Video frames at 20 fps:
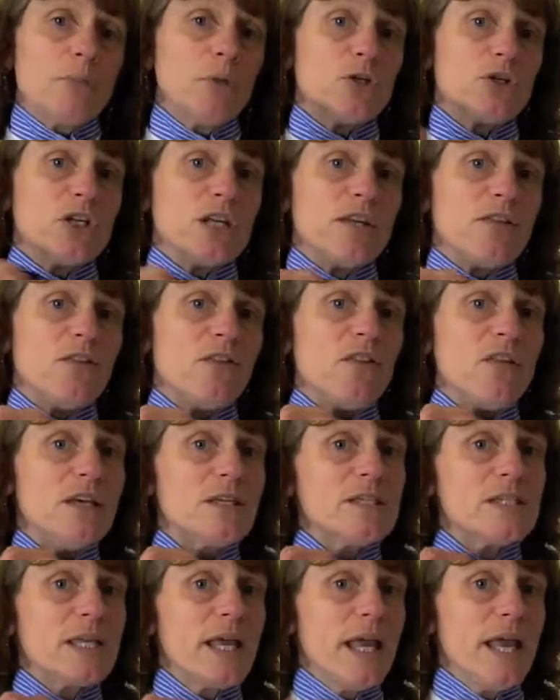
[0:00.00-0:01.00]
pushing
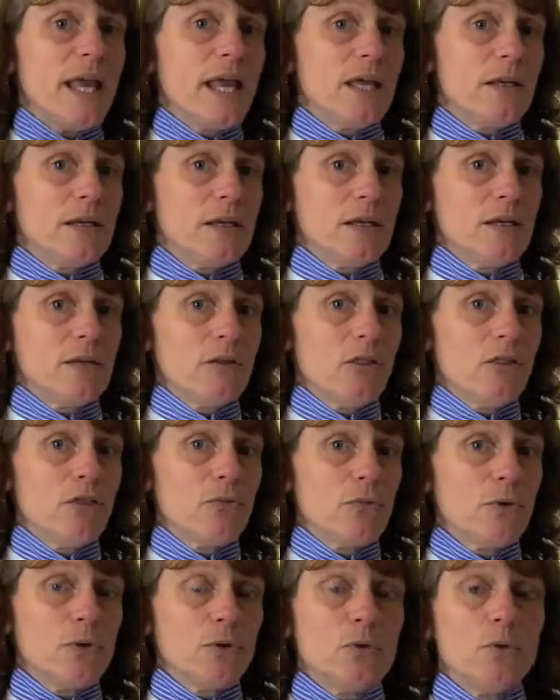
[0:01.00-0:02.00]
this end
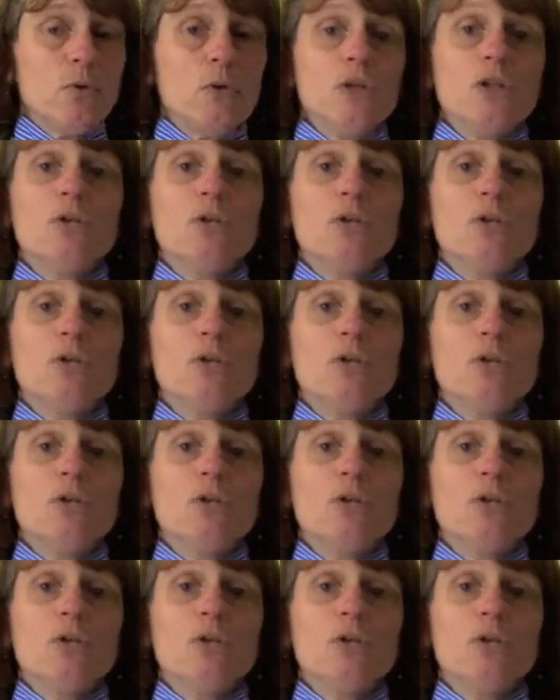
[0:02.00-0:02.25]
through.